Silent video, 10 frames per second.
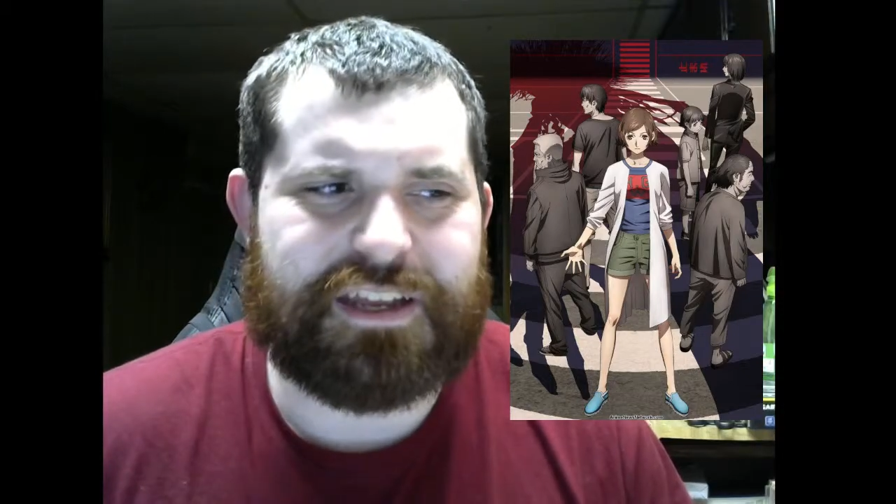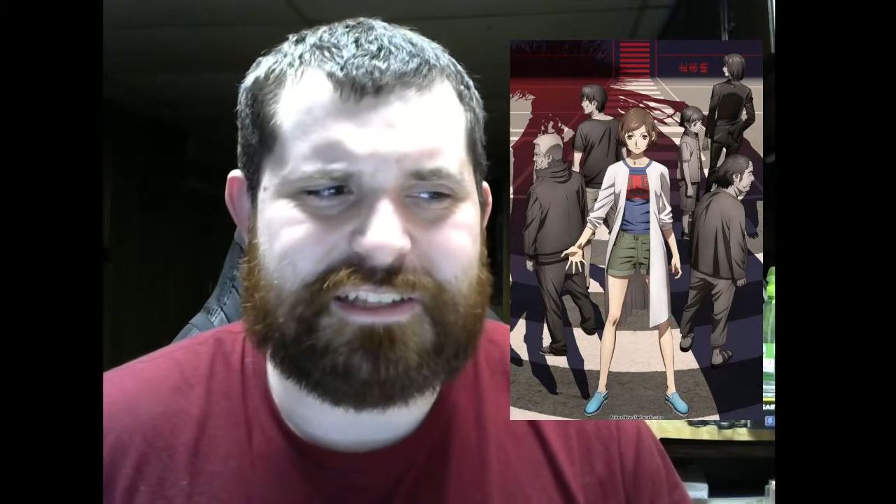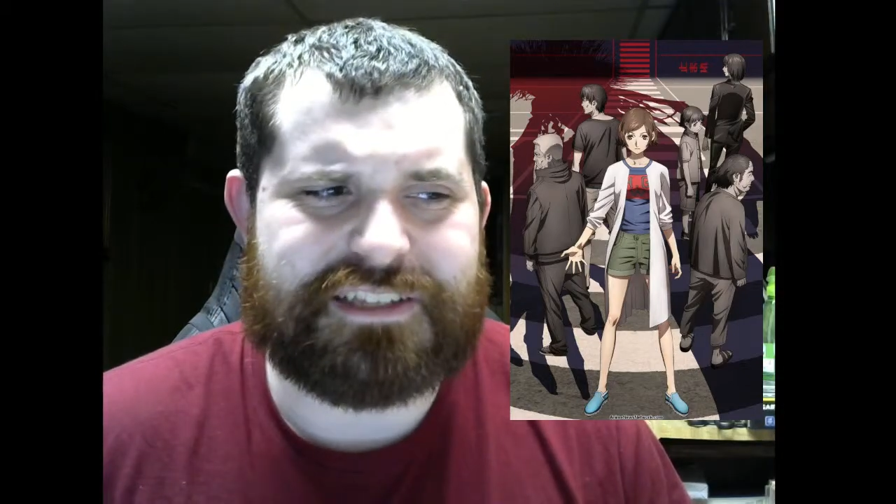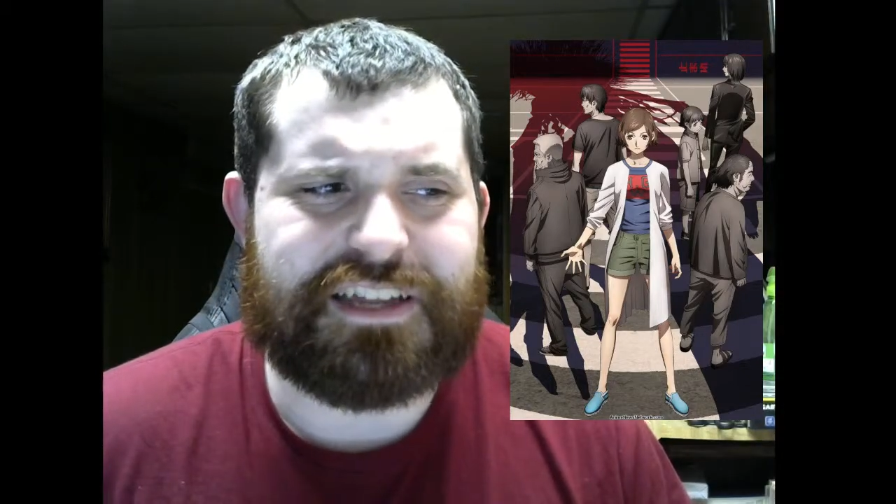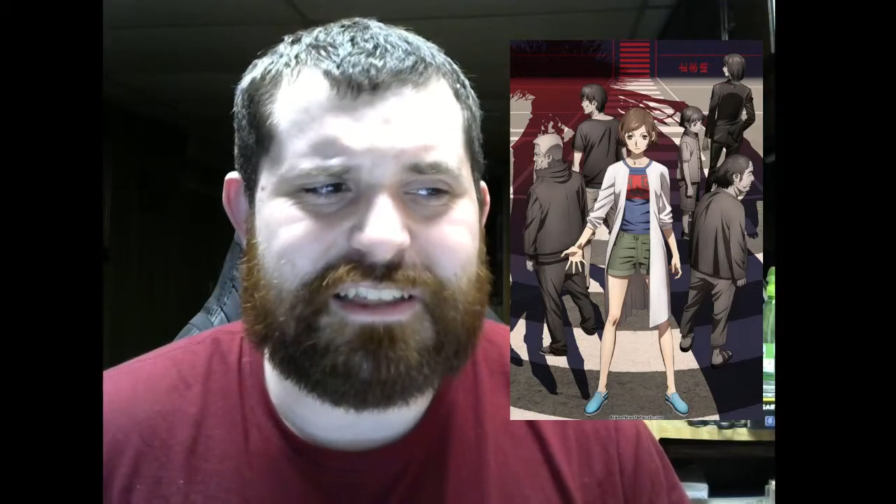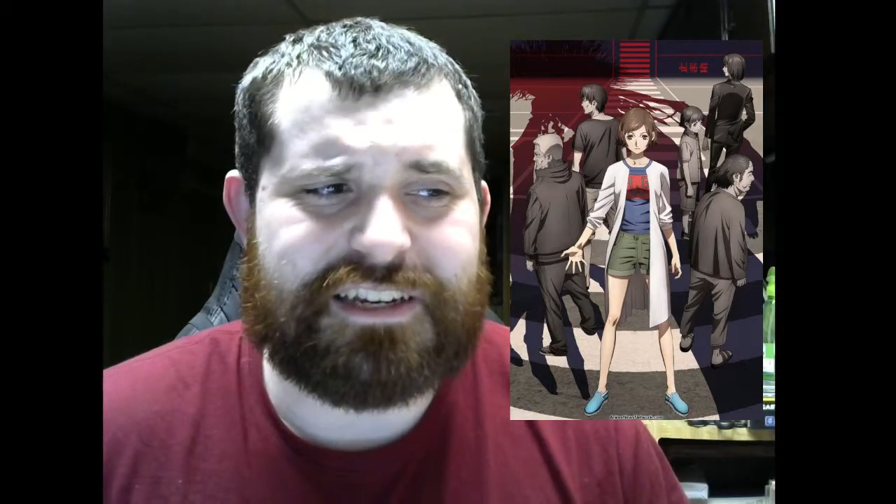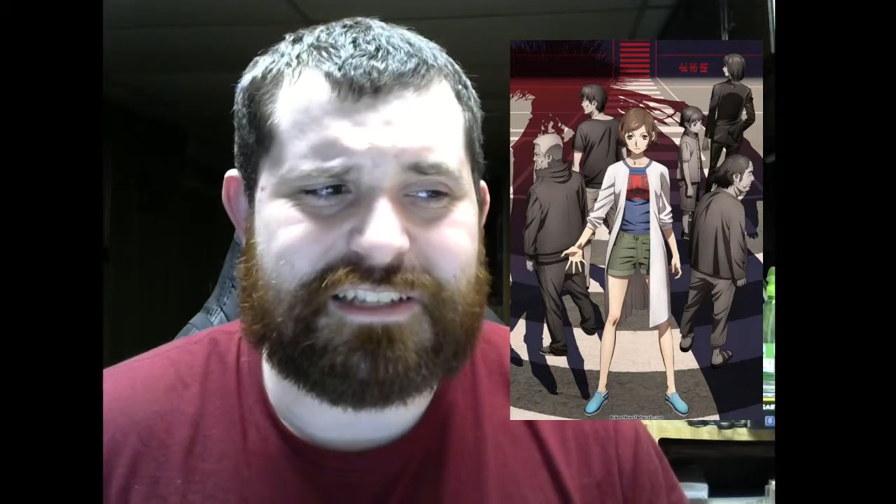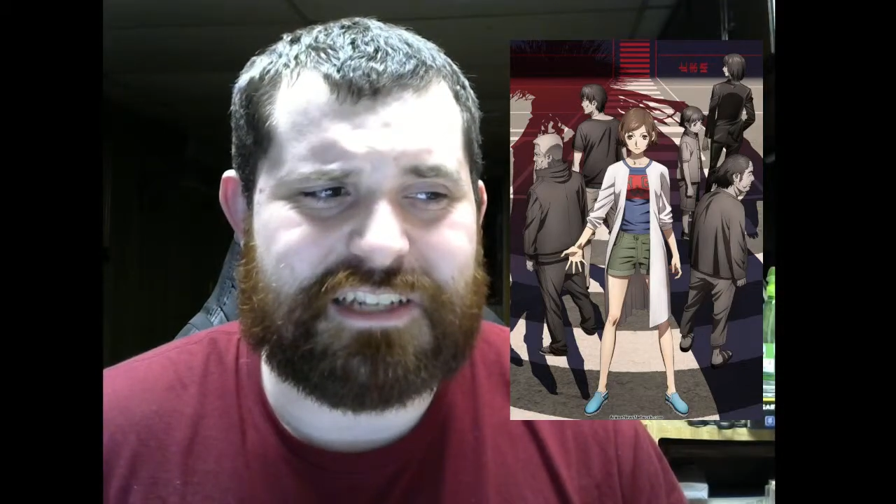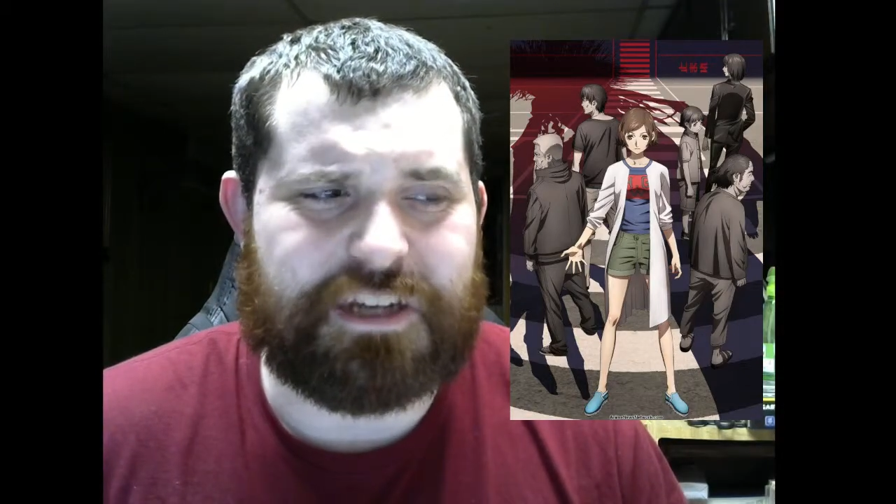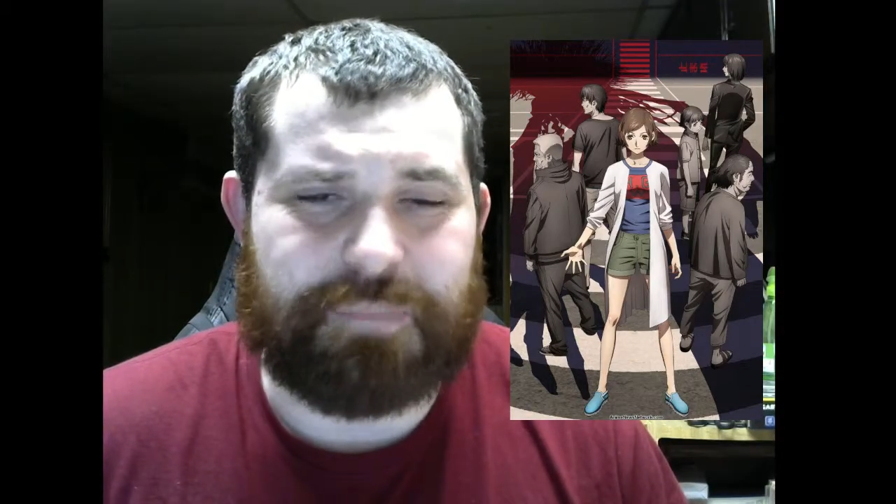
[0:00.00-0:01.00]
it's not that
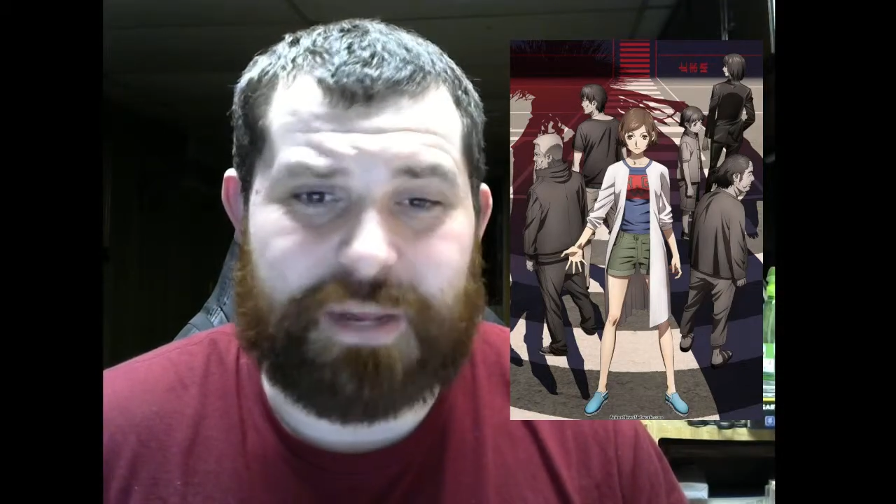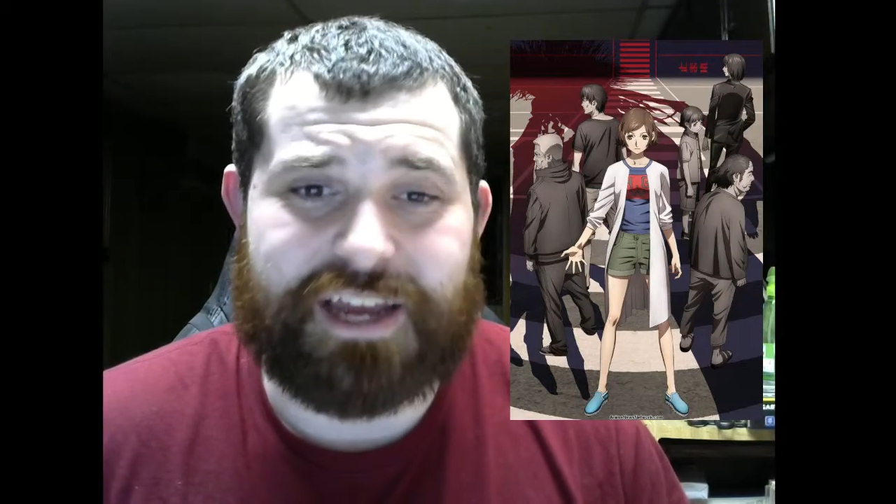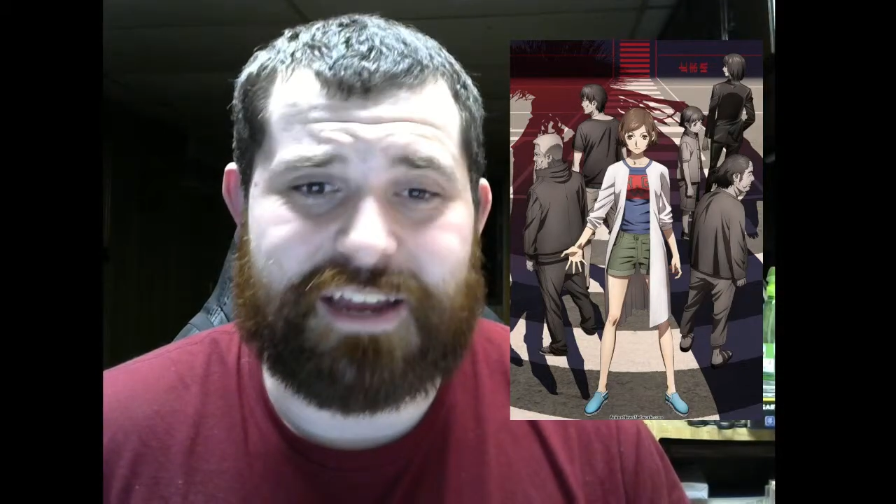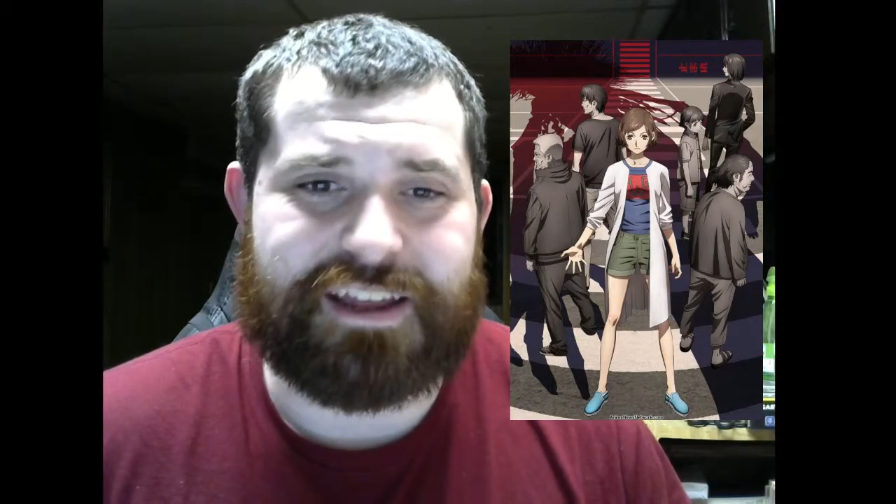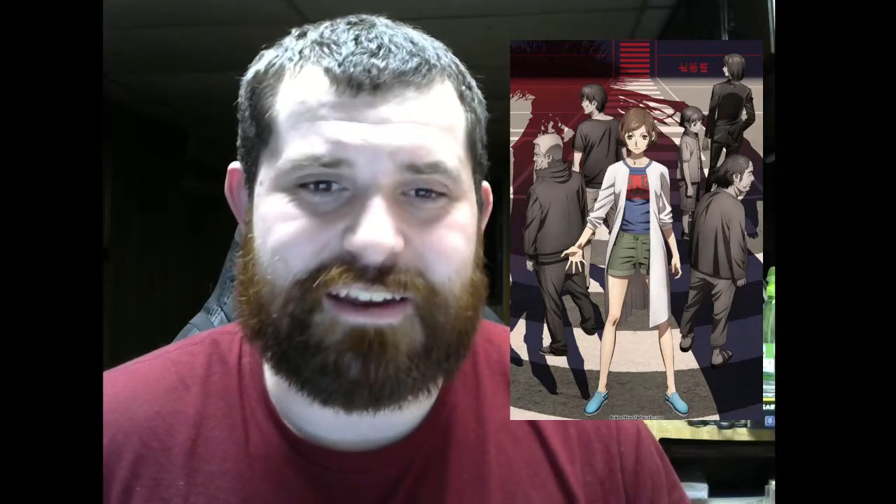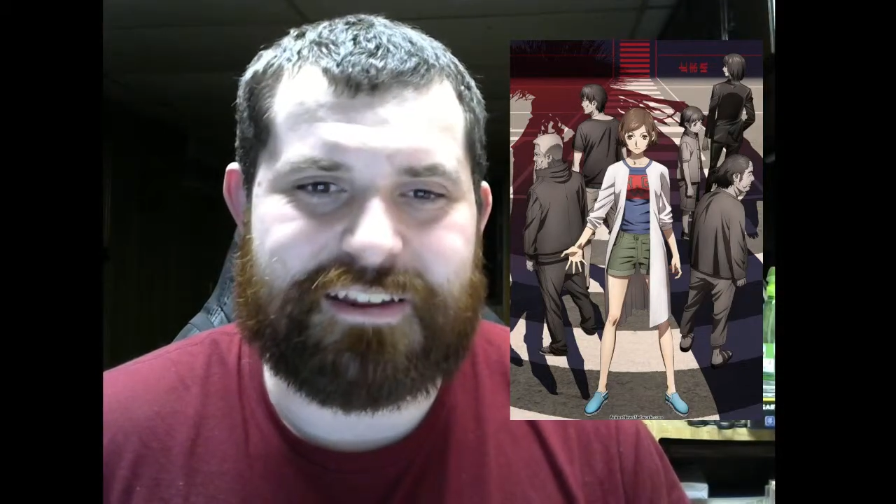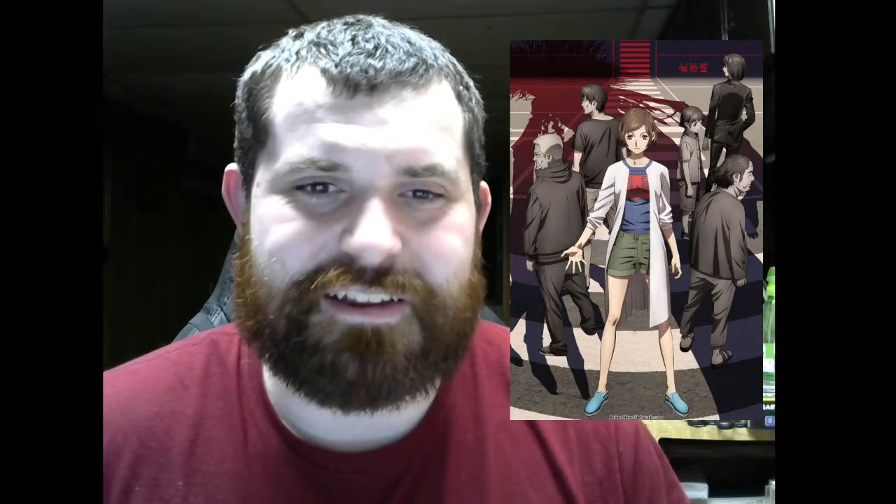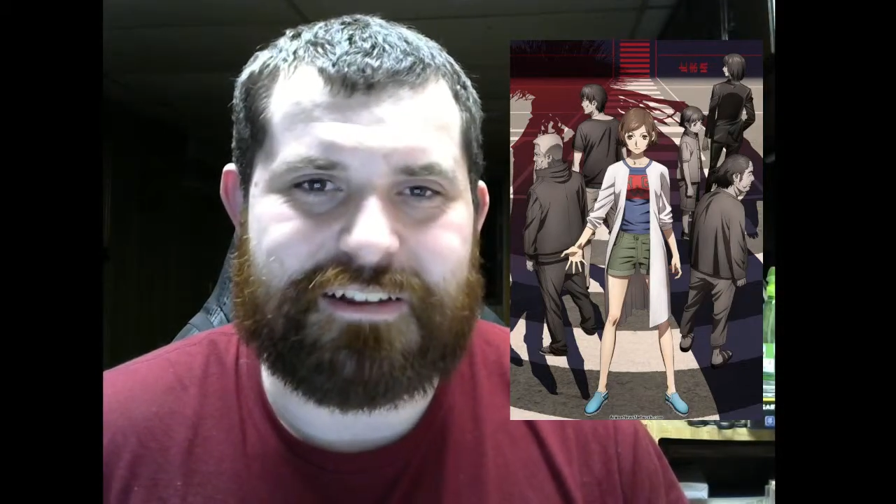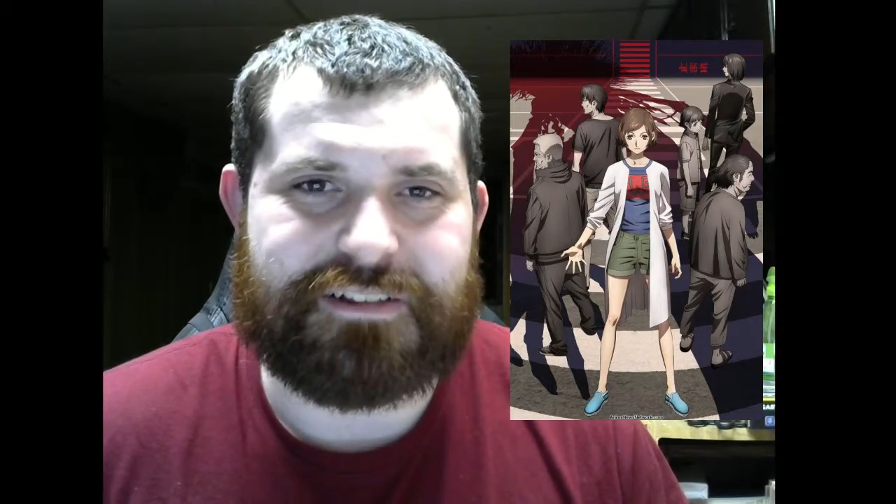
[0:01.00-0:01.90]
it's like a bad ending.